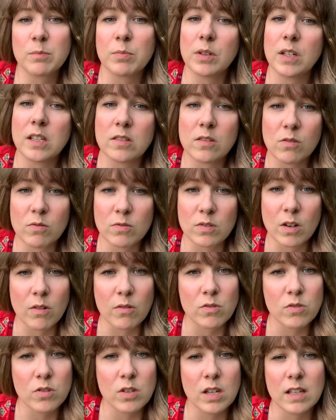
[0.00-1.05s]
please do so.
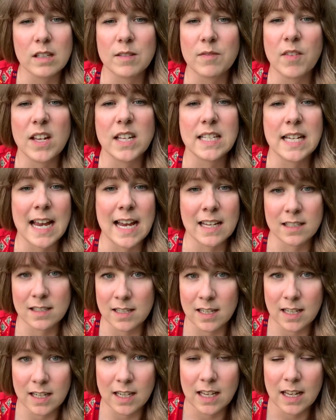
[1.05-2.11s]
She is fantastic.